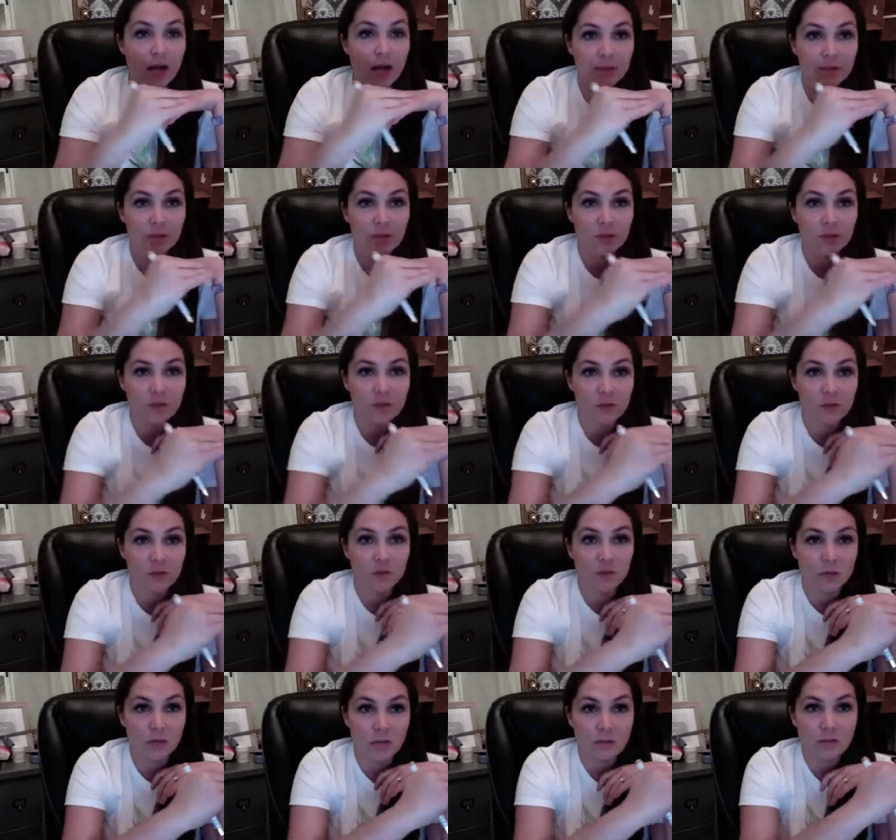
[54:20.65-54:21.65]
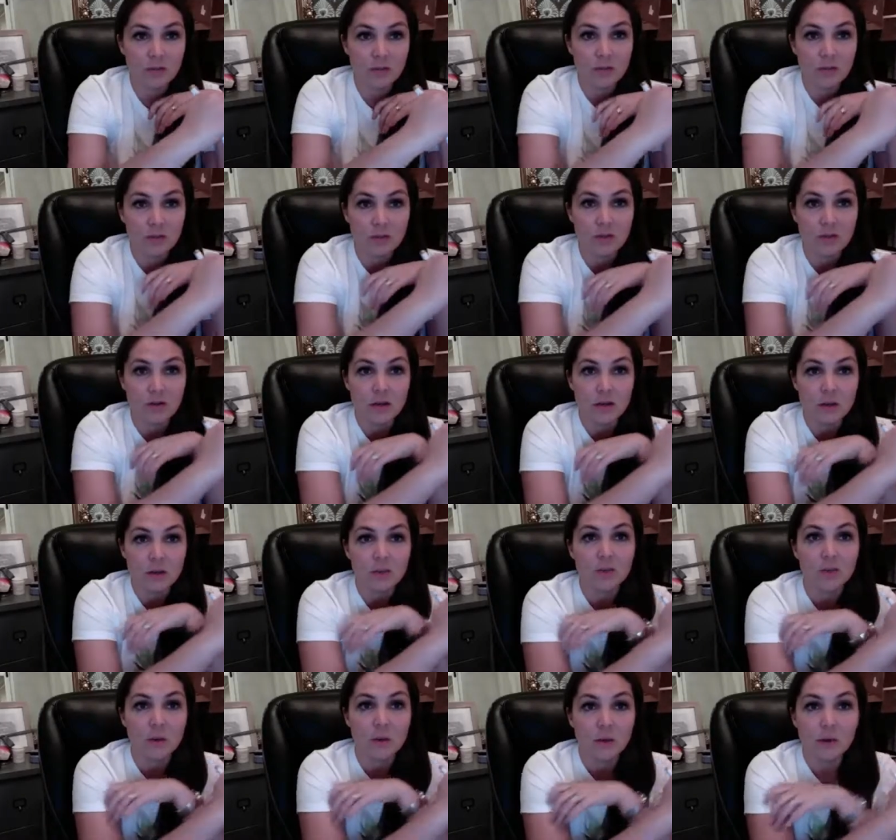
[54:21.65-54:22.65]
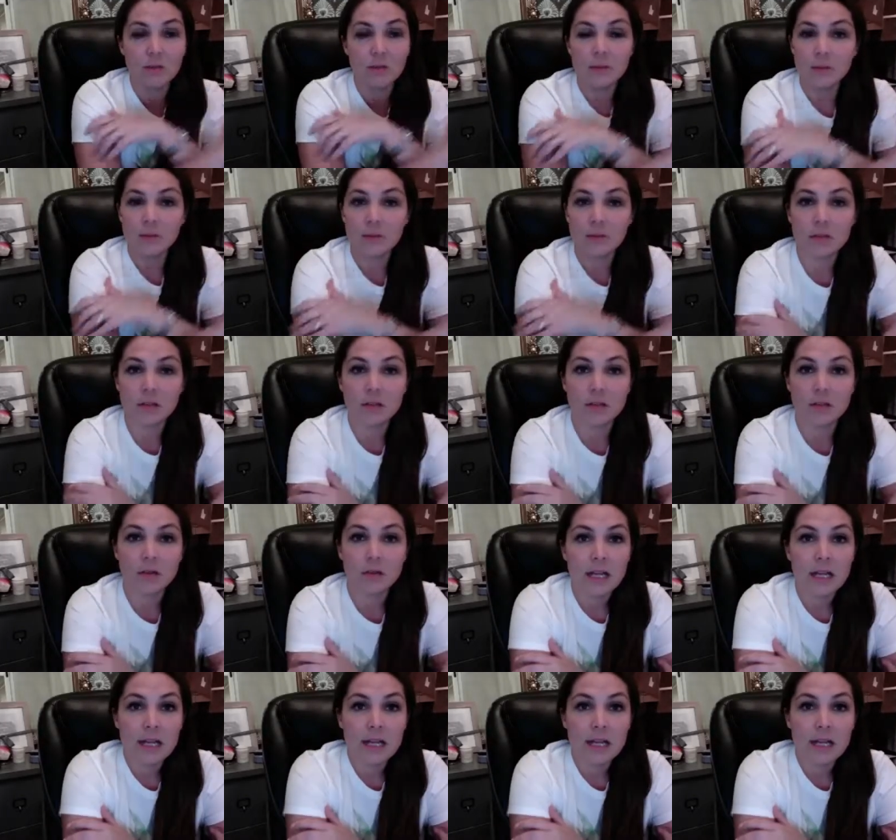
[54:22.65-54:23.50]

supposed to do is what I'm supposed to do, and I'm doing what I'm supposed to do,